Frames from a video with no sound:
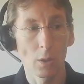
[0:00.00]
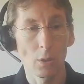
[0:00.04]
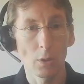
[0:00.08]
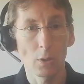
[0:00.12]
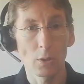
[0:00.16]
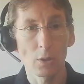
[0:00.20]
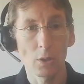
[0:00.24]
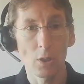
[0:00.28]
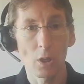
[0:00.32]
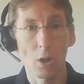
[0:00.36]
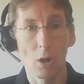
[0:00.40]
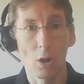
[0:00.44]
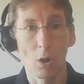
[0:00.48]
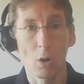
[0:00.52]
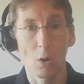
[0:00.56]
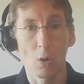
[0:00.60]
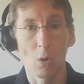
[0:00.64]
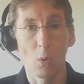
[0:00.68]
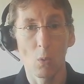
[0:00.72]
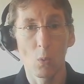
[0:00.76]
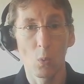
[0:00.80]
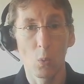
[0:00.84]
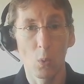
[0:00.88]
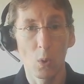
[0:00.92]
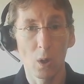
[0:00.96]

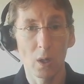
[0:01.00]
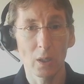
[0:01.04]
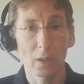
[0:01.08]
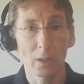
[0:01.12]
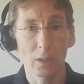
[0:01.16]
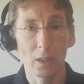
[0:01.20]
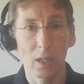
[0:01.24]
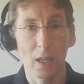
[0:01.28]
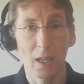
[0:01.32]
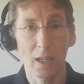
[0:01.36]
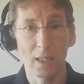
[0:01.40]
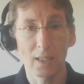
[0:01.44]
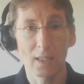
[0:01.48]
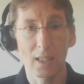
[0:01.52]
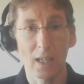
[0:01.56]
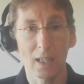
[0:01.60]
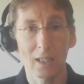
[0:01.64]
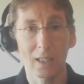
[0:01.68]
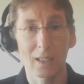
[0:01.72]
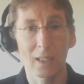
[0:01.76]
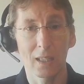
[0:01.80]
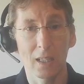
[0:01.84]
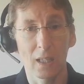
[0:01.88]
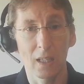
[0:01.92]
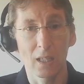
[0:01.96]
So, what
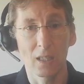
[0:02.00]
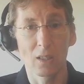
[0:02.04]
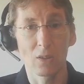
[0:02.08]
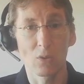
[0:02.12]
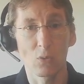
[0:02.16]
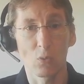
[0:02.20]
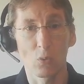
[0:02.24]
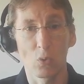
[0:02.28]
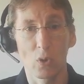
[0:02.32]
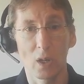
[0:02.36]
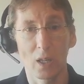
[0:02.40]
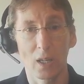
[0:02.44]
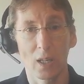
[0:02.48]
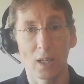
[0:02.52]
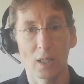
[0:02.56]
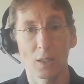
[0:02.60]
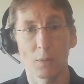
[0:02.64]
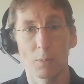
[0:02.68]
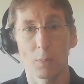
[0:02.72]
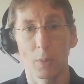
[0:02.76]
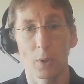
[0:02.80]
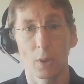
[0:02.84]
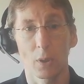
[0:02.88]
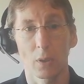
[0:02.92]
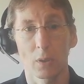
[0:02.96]
exactly is
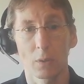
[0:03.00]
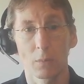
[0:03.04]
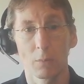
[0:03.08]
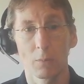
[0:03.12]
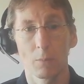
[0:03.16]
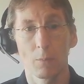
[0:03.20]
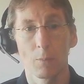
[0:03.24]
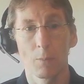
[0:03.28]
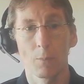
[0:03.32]
REDEXPERT?